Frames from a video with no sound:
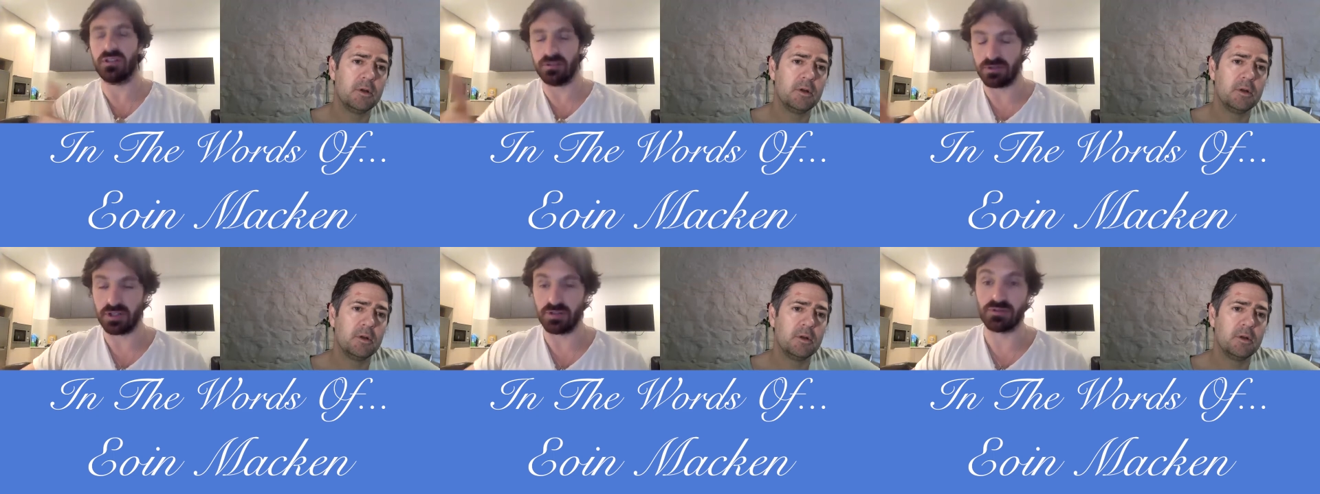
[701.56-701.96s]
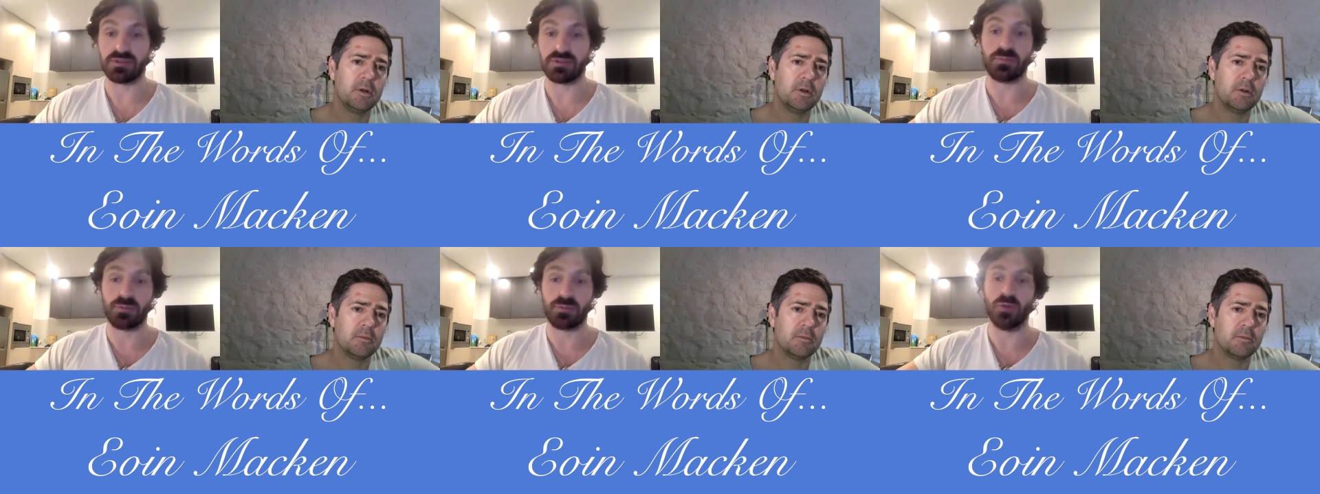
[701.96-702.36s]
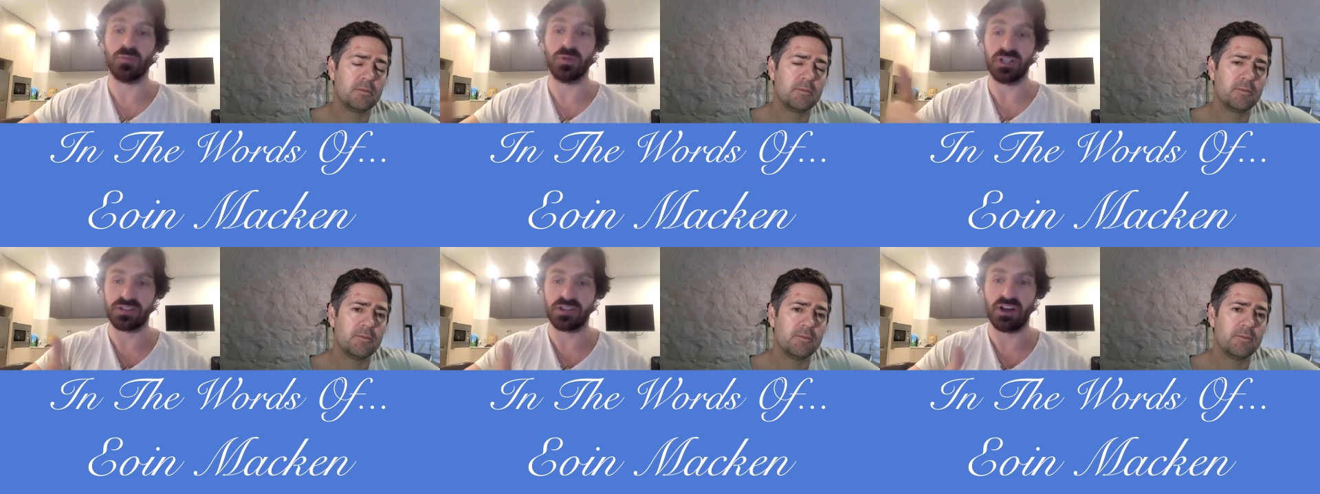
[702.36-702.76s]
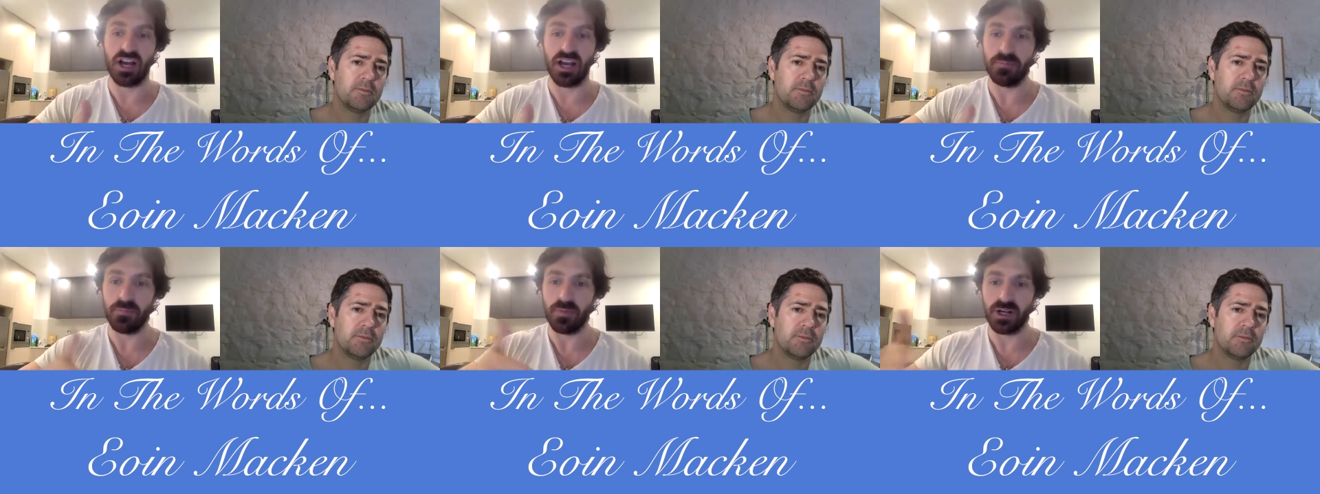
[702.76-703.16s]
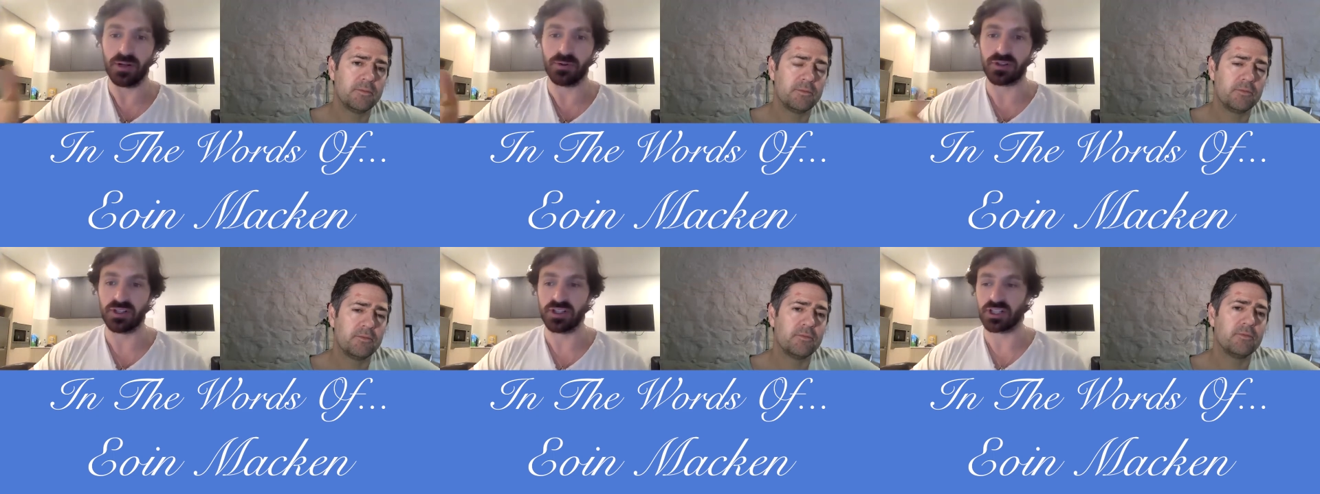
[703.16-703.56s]
Speaker 1: the, the appropriate time when it
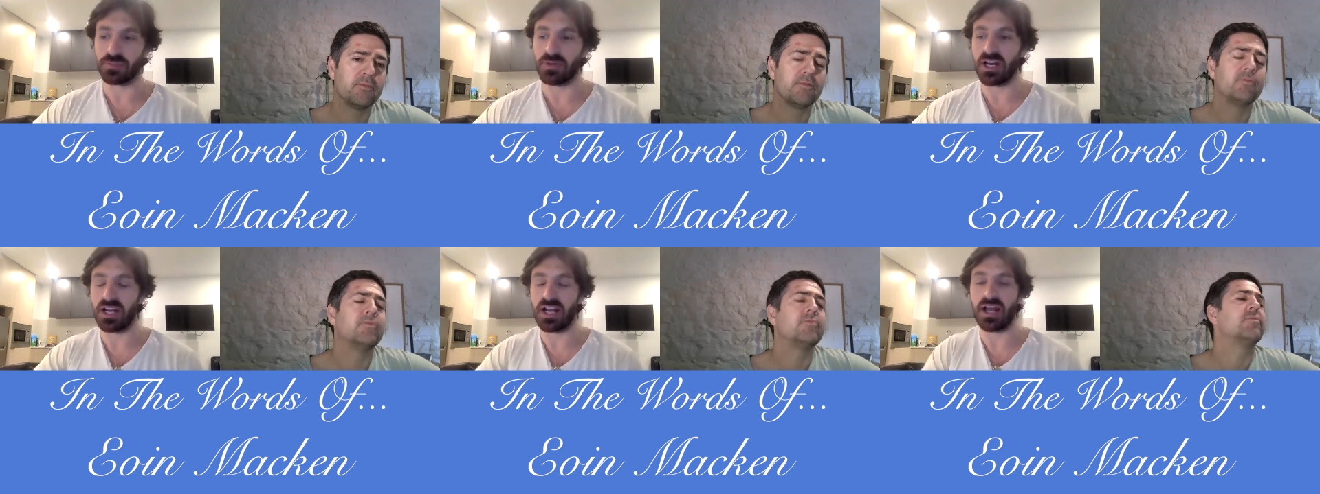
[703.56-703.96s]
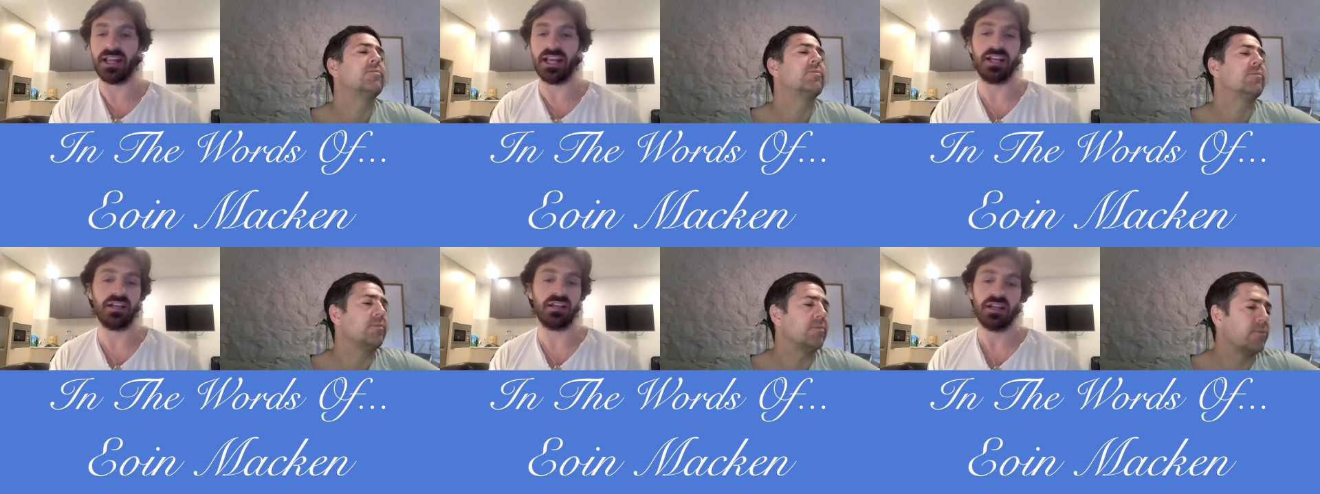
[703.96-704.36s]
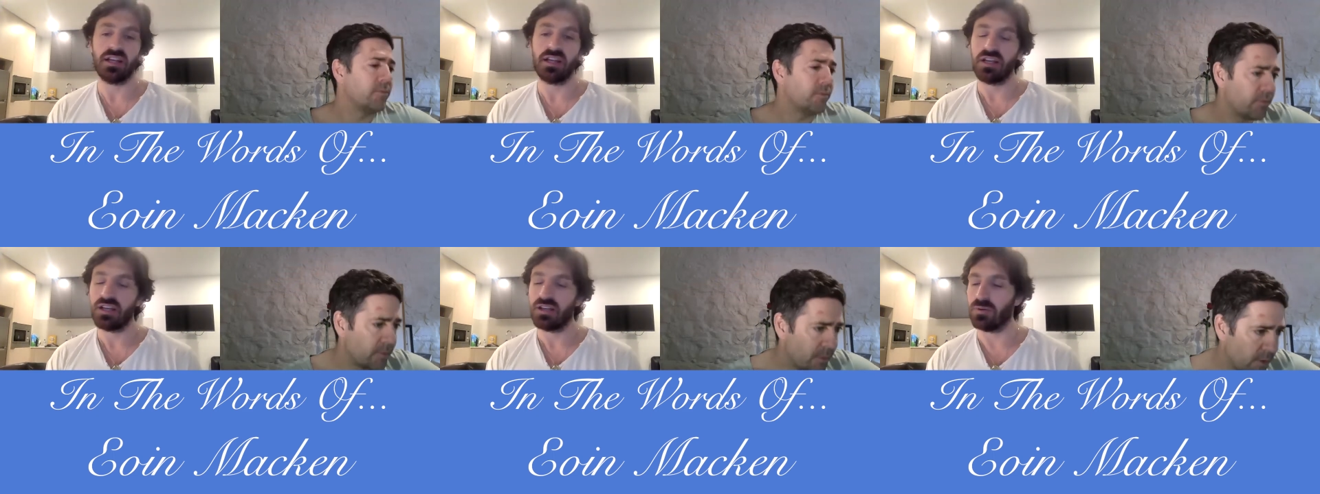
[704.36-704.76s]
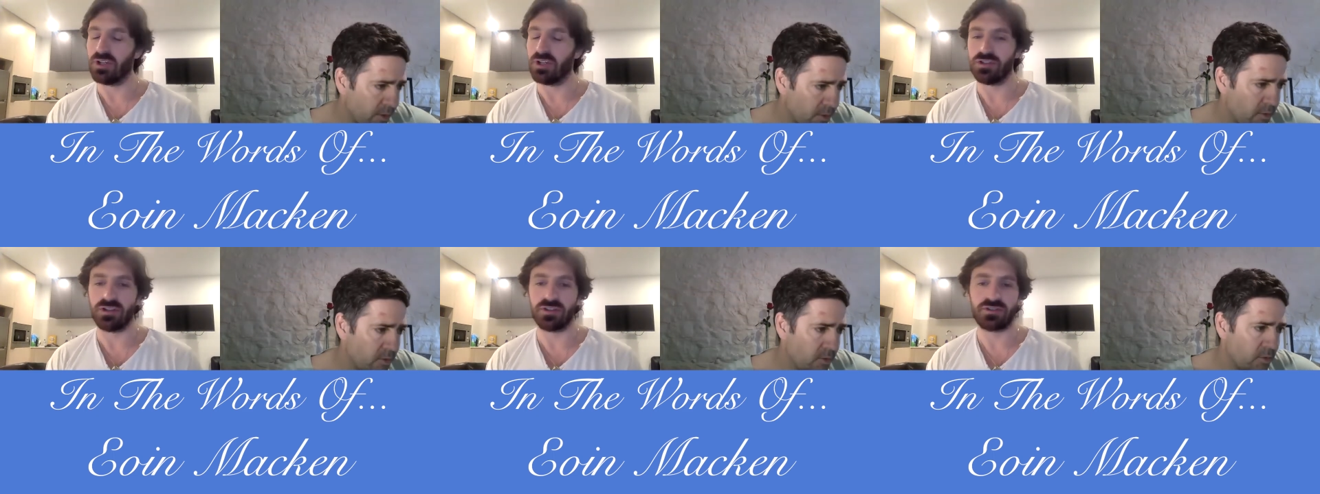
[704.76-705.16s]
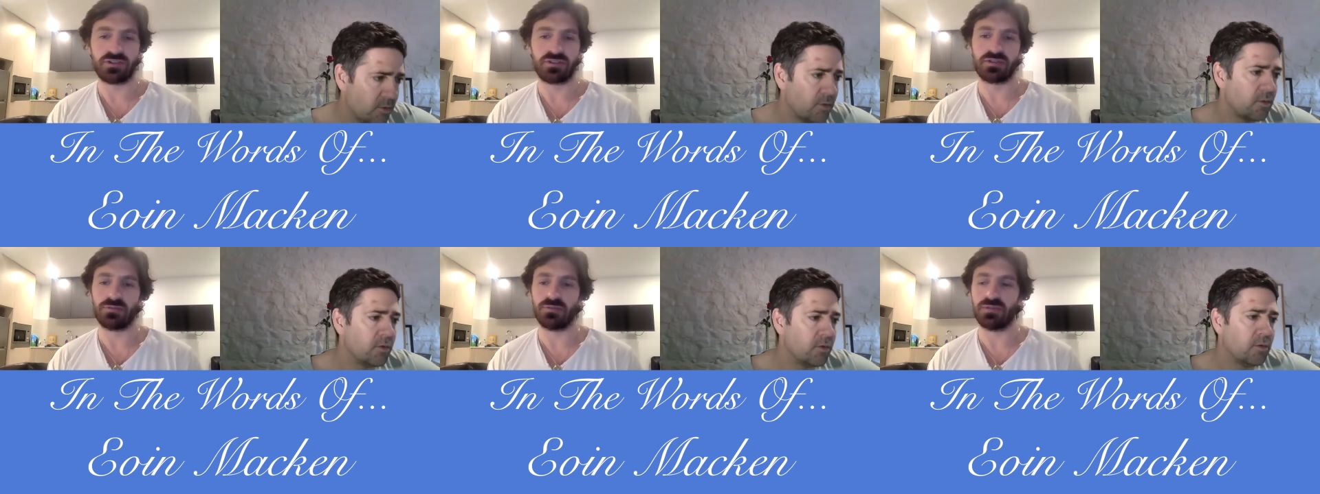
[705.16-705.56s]
was going to come out. And then we
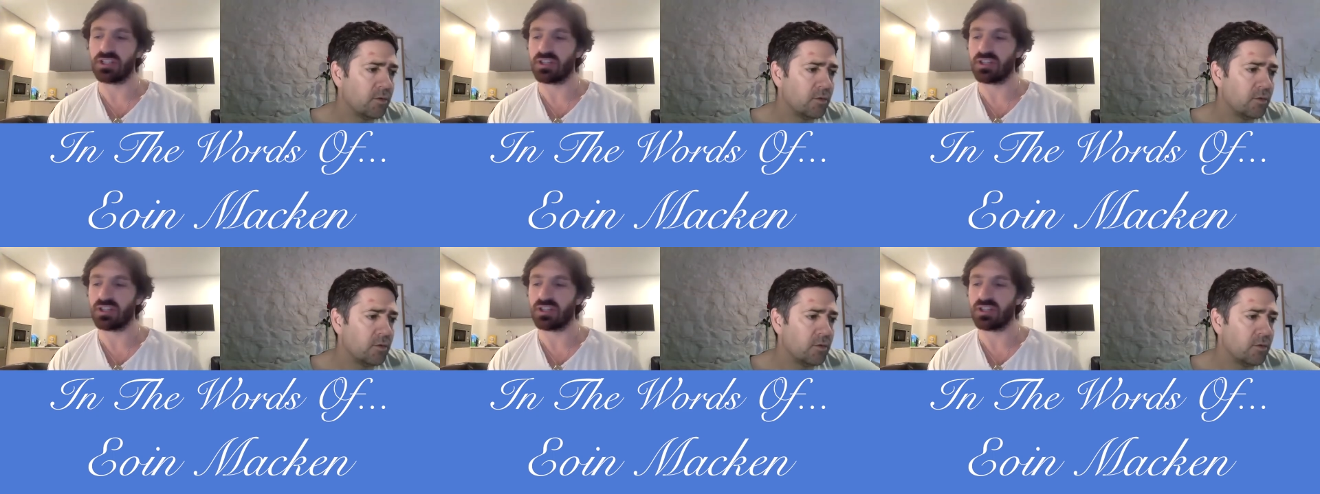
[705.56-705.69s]
just, with